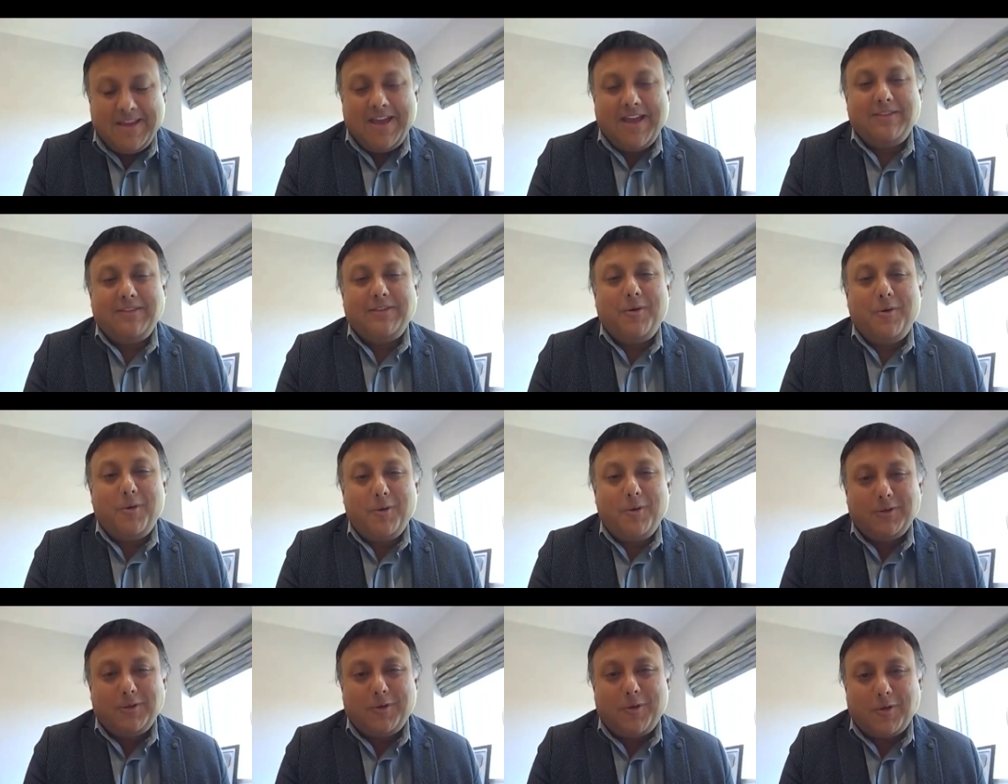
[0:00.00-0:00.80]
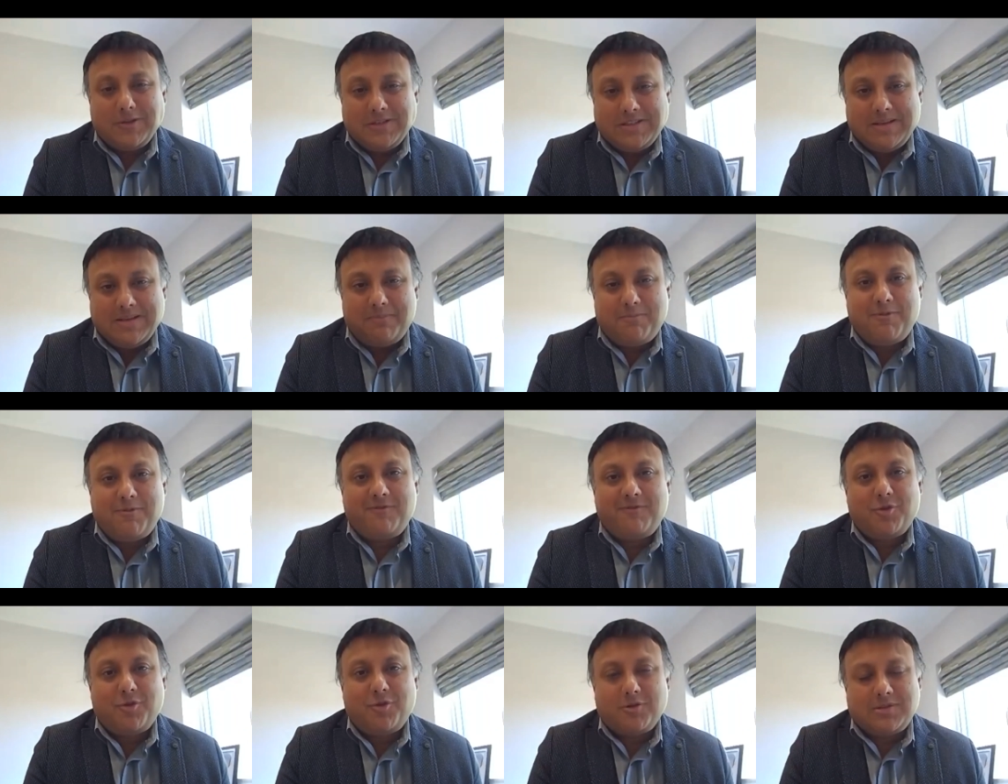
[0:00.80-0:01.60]
And the whole concept
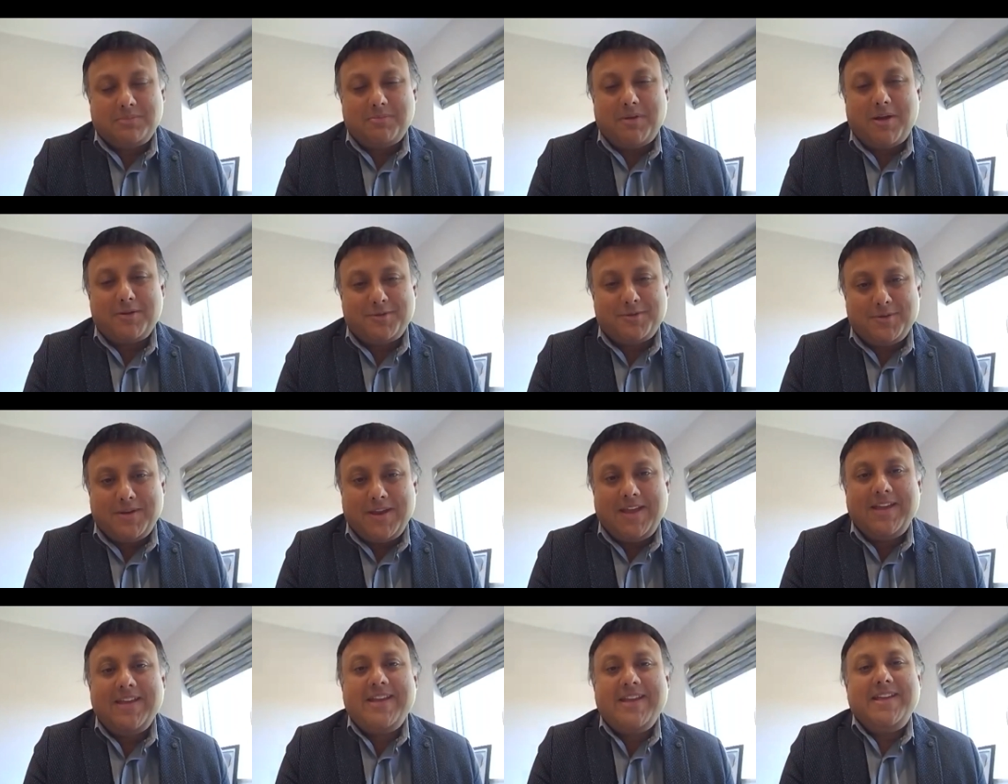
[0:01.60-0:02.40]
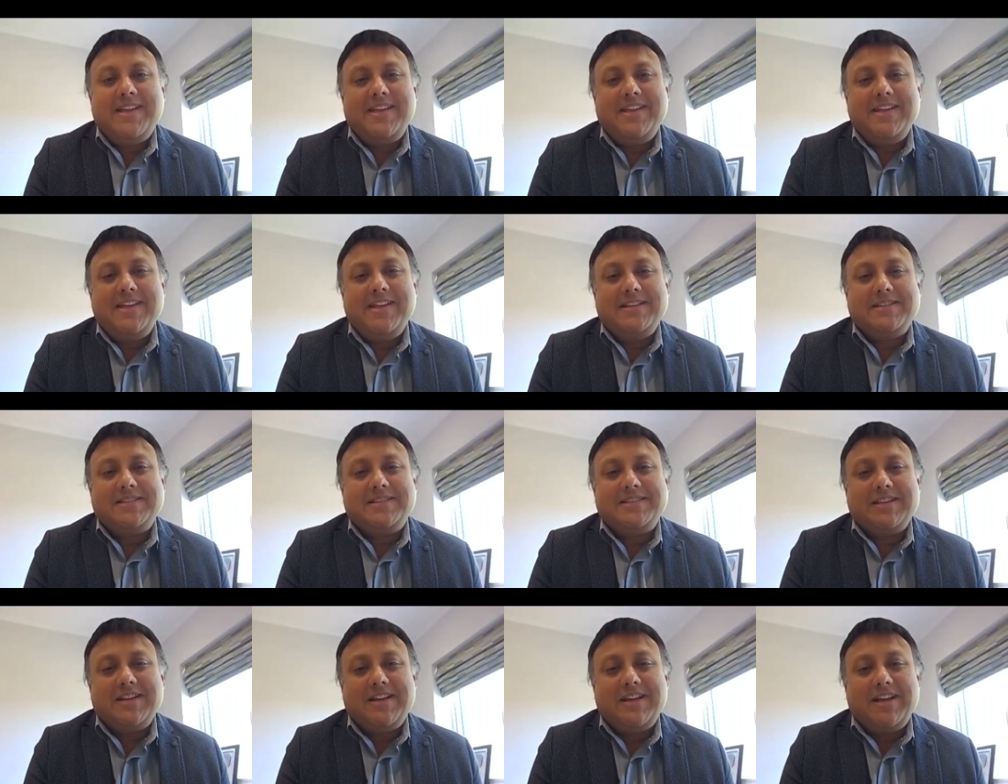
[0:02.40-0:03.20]
we've talked about today
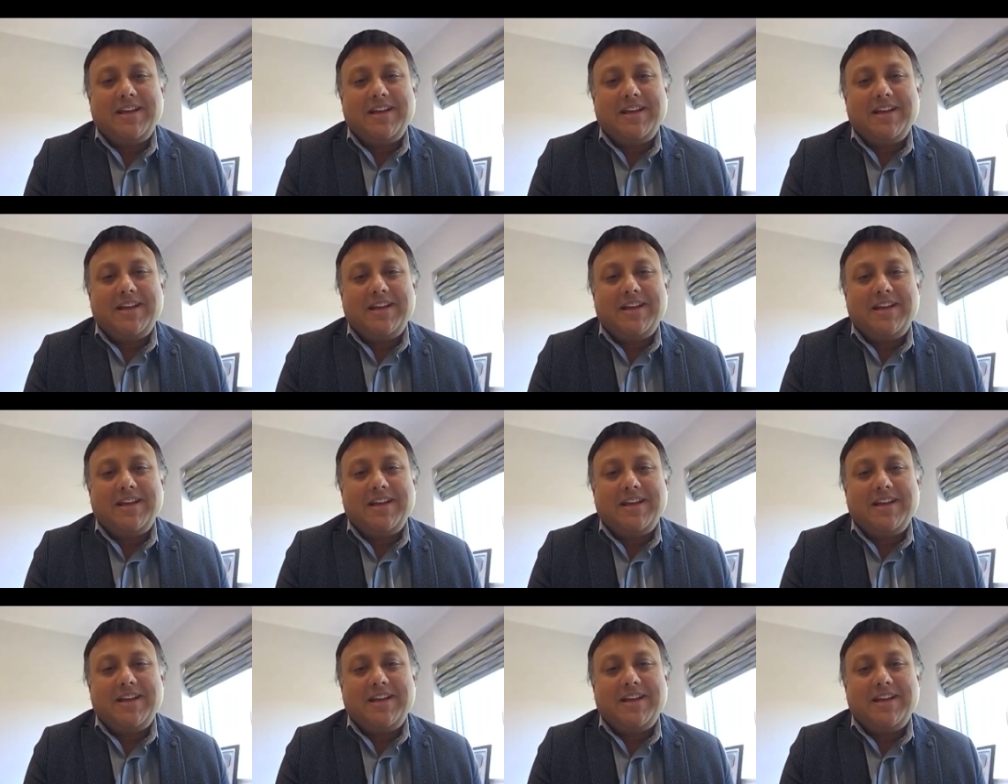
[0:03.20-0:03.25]
is